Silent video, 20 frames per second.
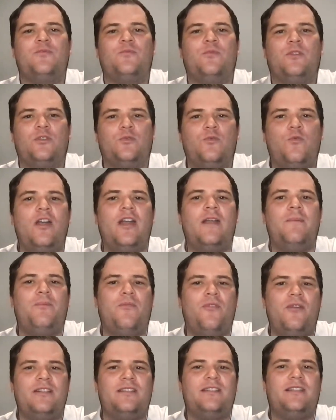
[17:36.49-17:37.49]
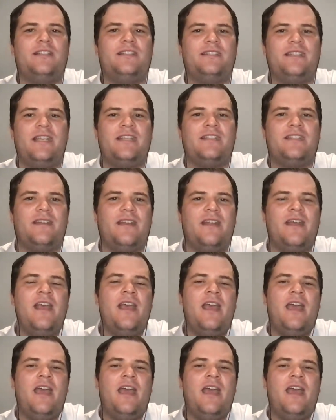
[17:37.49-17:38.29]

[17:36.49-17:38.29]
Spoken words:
with 20 points this season,